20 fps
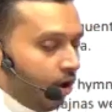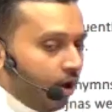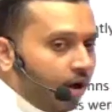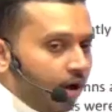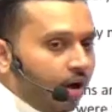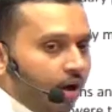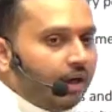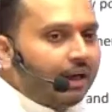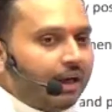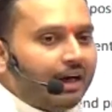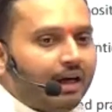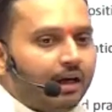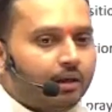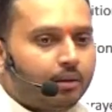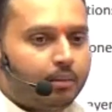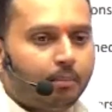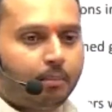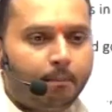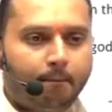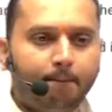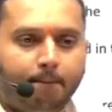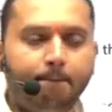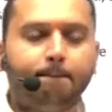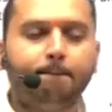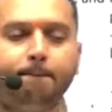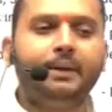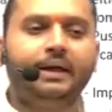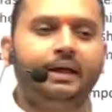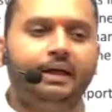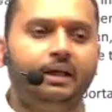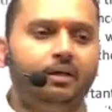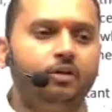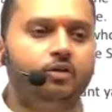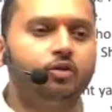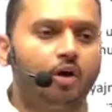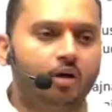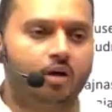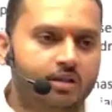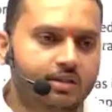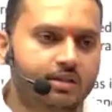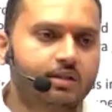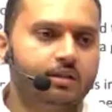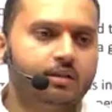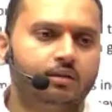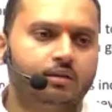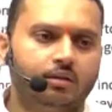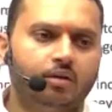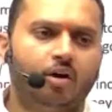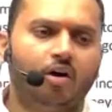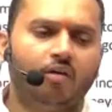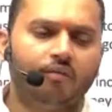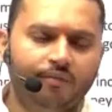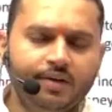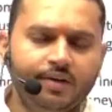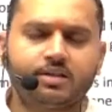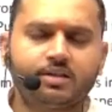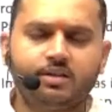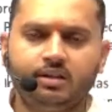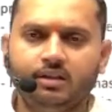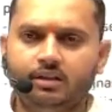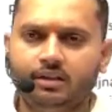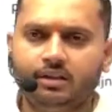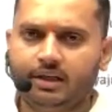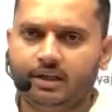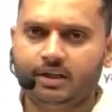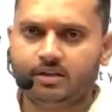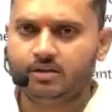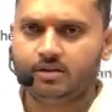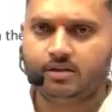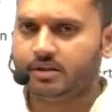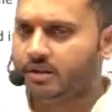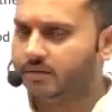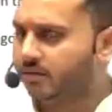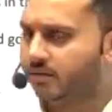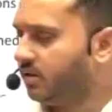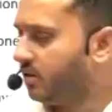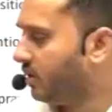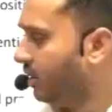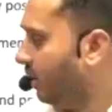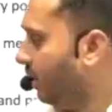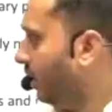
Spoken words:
All are male gods. Obviously, there was